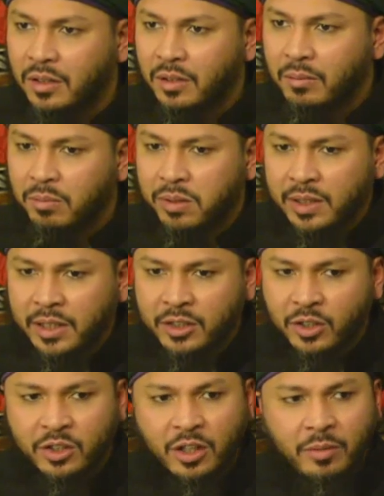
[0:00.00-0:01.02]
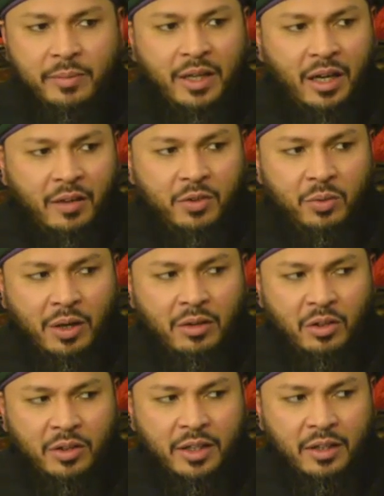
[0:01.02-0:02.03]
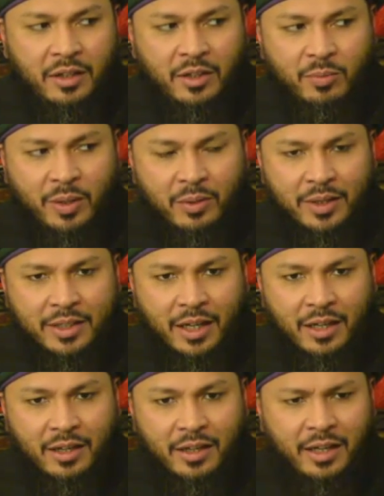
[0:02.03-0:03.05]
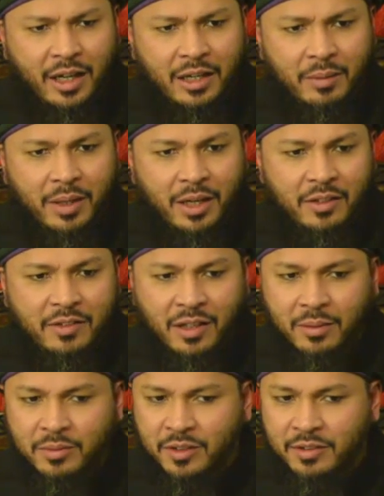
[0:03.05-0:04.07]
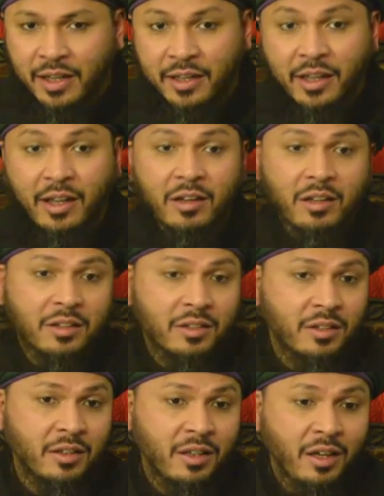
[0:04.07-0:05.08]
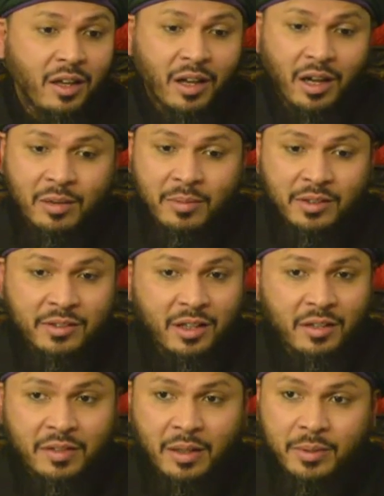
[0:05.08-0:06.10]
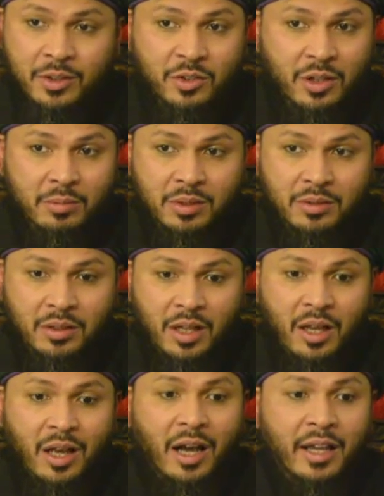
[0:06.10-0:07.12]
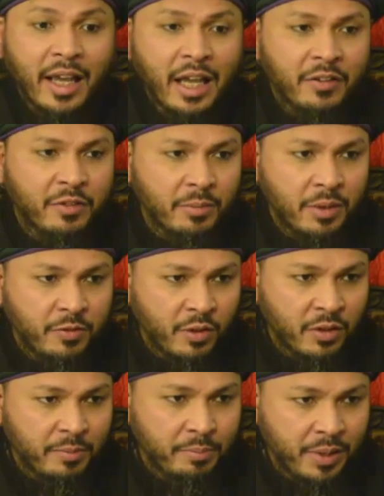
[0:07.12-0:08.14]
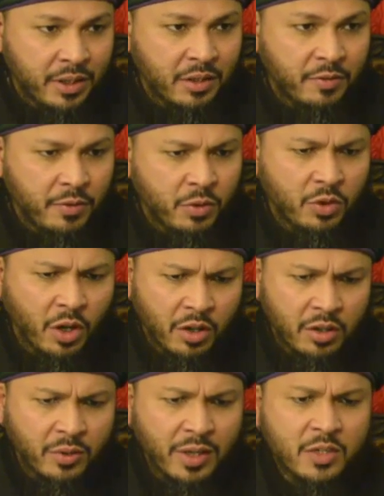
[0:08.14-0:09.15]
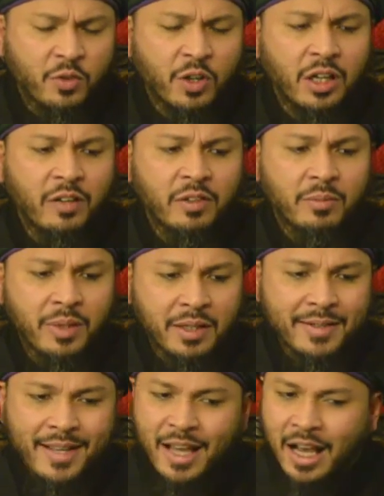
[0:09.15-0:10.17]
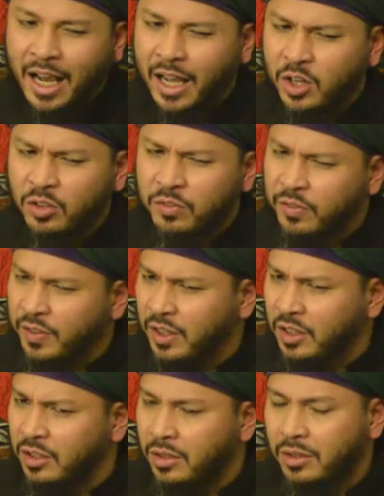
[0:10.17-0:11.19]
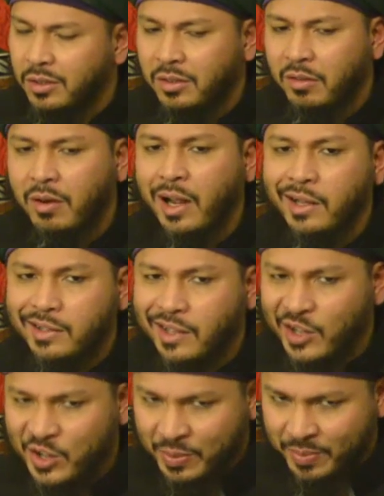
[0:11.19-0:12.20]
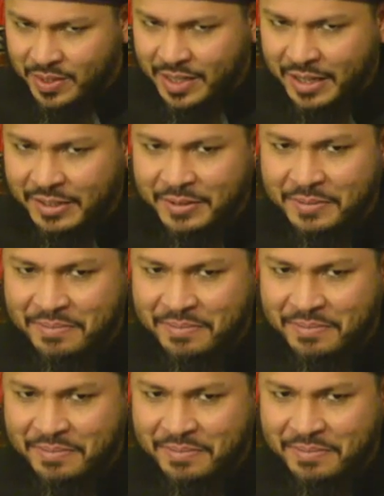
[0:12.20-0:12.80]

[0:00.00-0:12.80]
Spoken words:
Plead on our behalf to our Lord Allah subhanahu wa ta'ala. And Adam alayhi salam says, I cannot. I myself am in trouble. I ate from the forbidden fruit, although He has forgiven me. I don't feel right 100%.